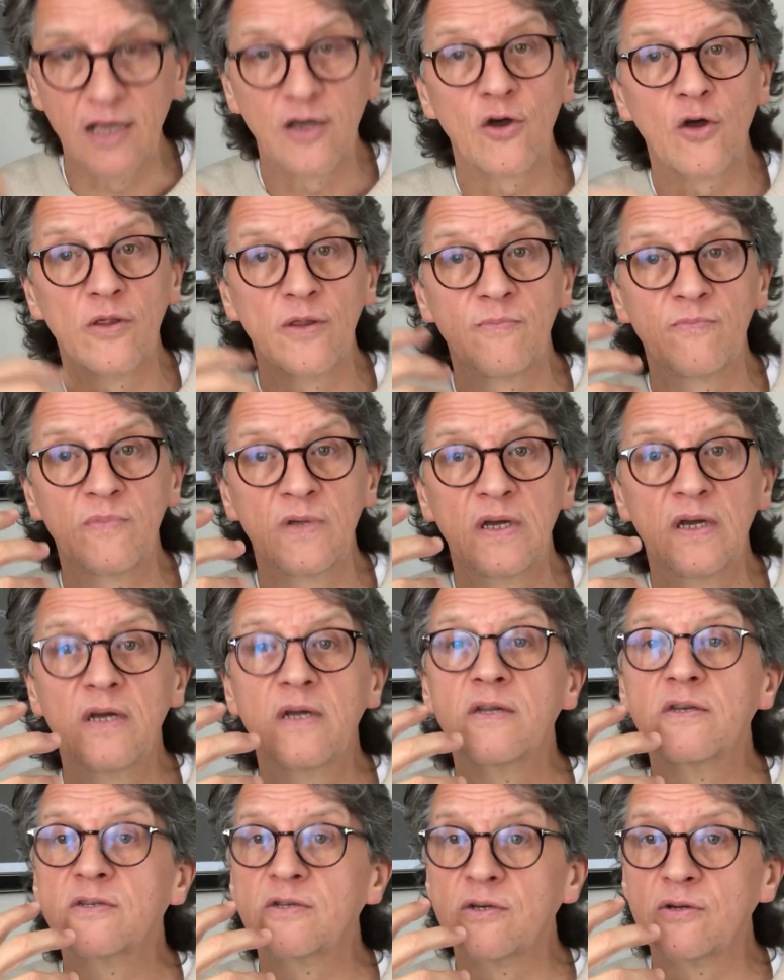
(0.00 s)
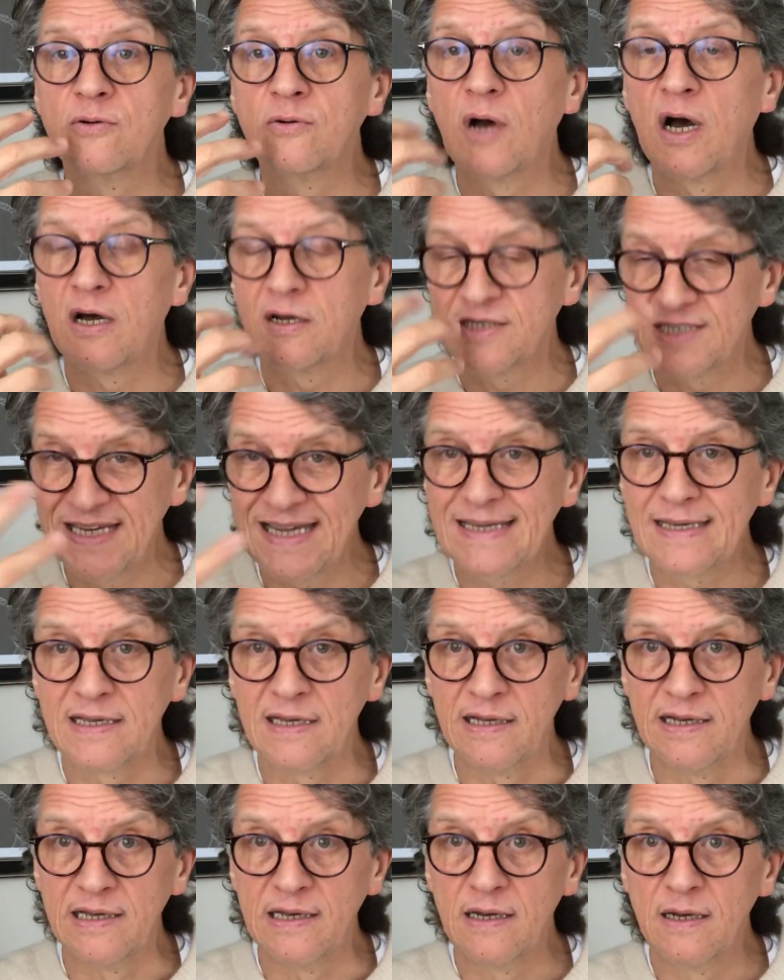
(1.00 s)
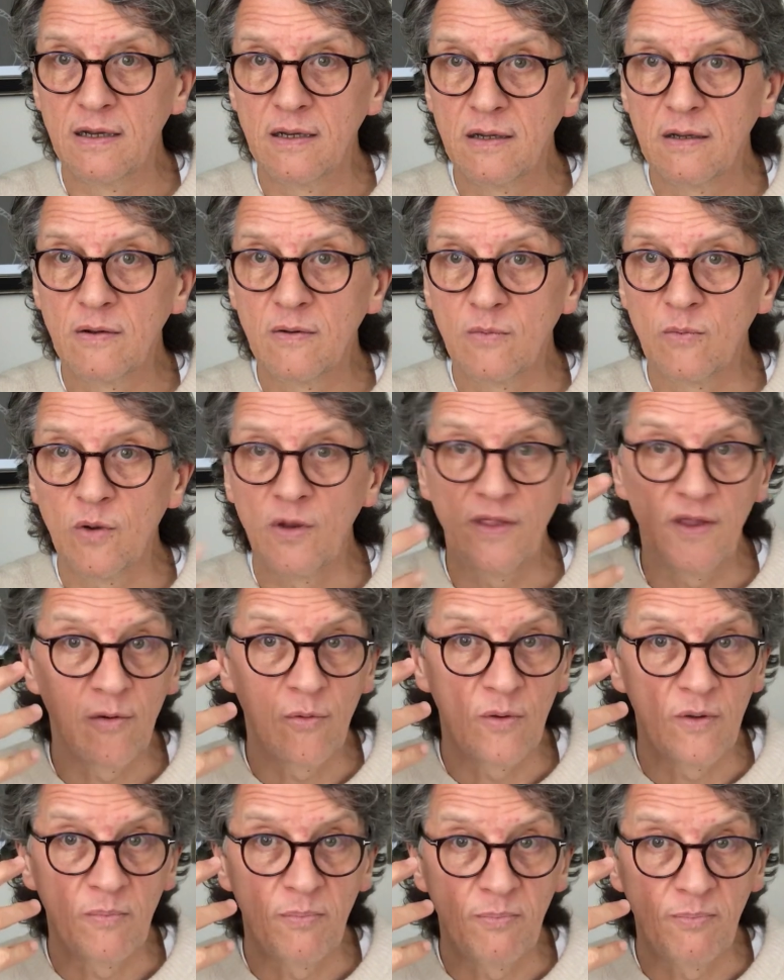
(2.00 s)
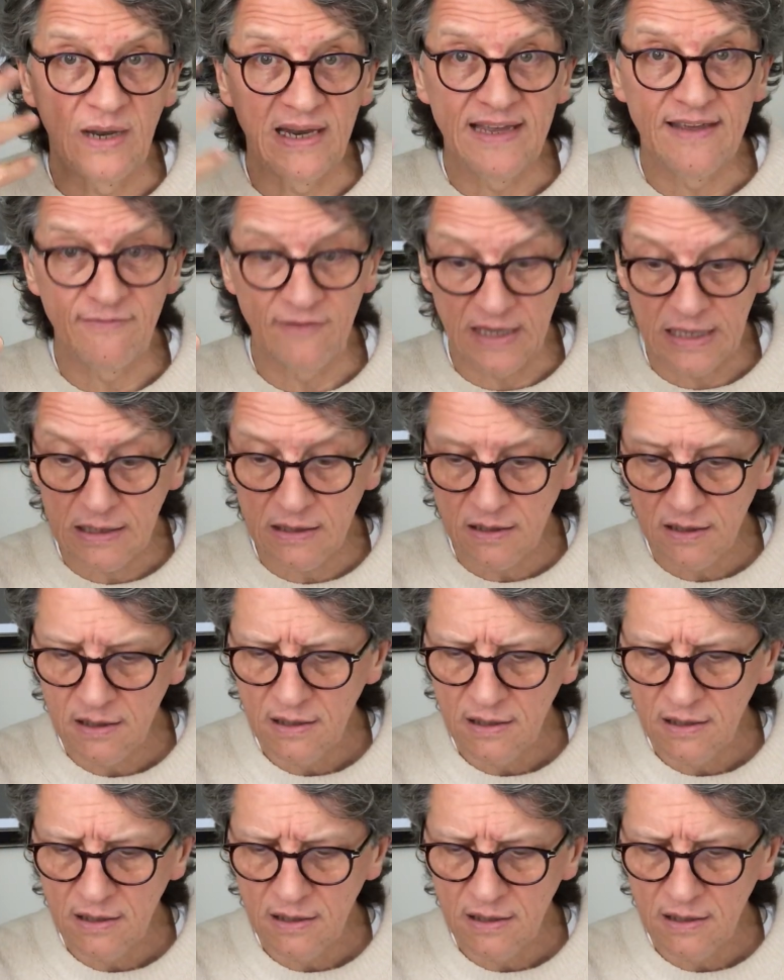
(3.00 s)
He got them to articulate what they were believing.